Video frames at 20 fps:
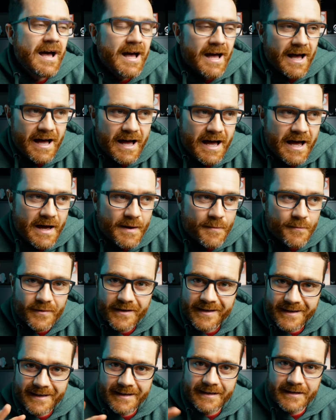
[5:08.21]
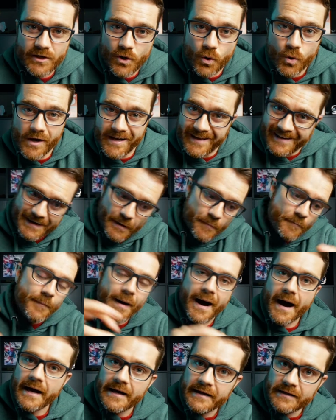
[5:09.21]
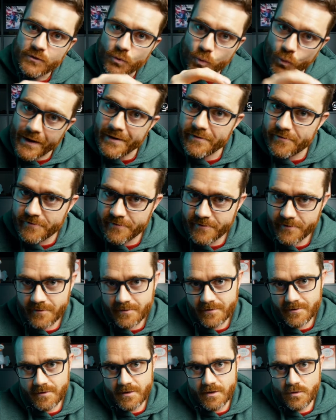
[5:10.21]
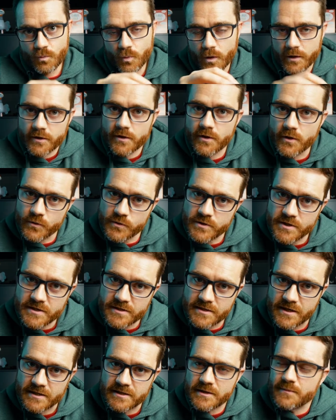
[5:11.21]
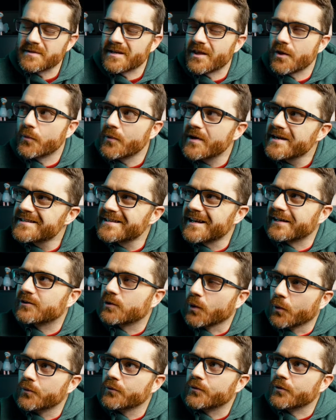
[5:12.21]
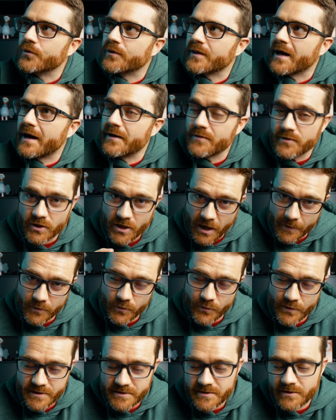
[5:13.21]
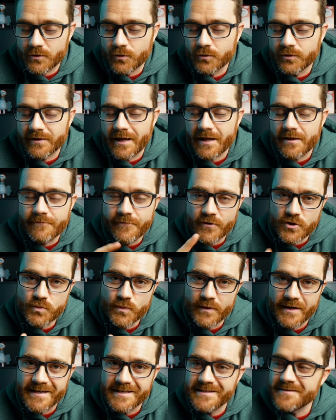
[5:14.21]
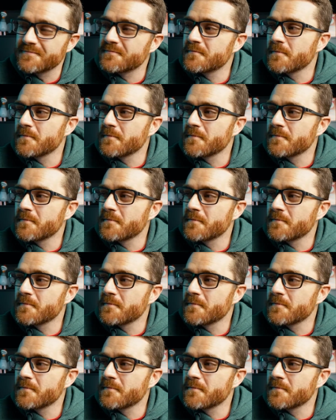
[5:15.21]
combined with one of those systems? And the reason I don't do that, there's a couple of reasons I don't do that. The first one is